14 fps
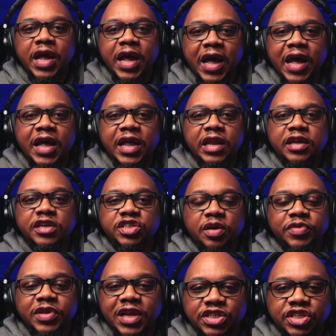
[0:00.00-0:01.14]
and
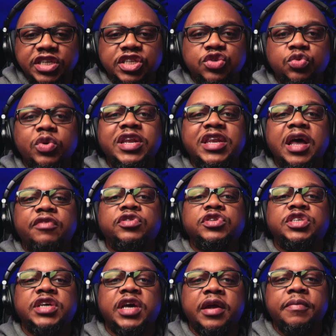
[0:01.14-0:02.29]
something that Jesus would never
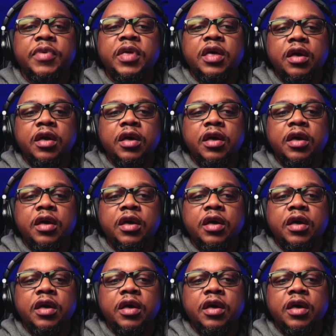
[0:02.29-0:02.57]
say.